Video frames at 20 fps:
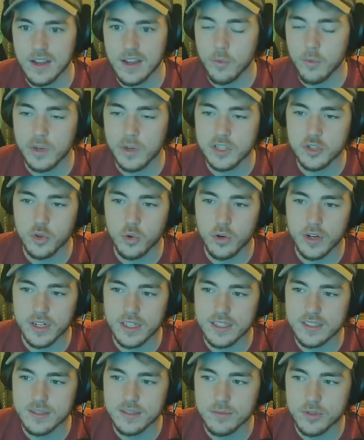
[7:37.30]
Which
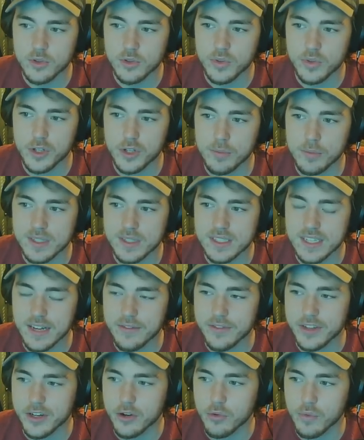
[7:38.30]
organisms do humans
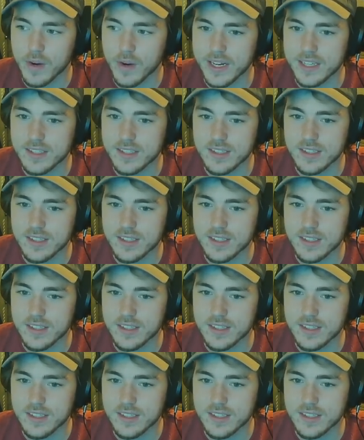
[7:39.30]
have the greatest